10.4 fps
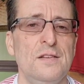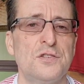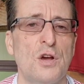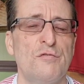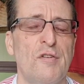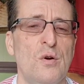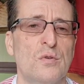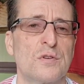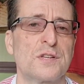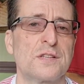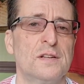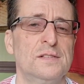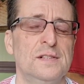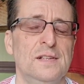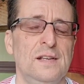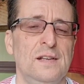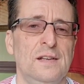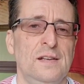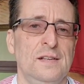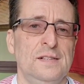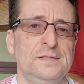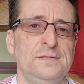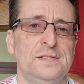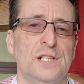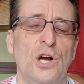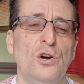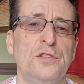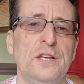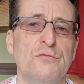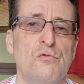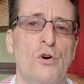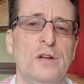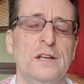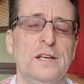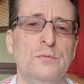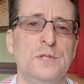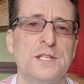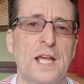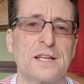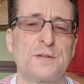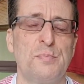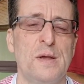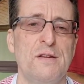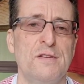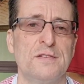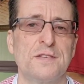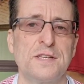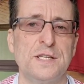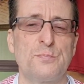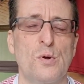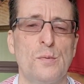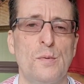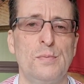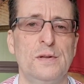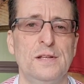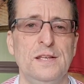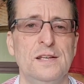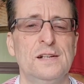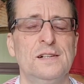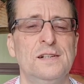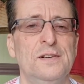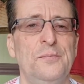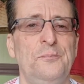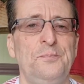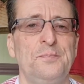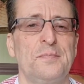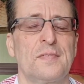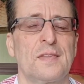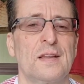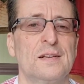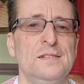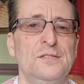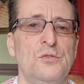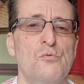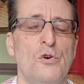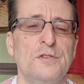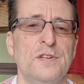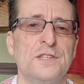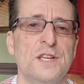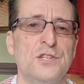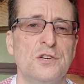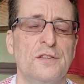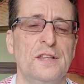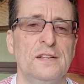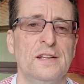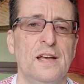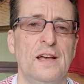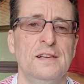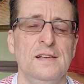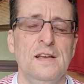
Joe Folks? I think Riley, with his experience, is probably the right decision, I think, there.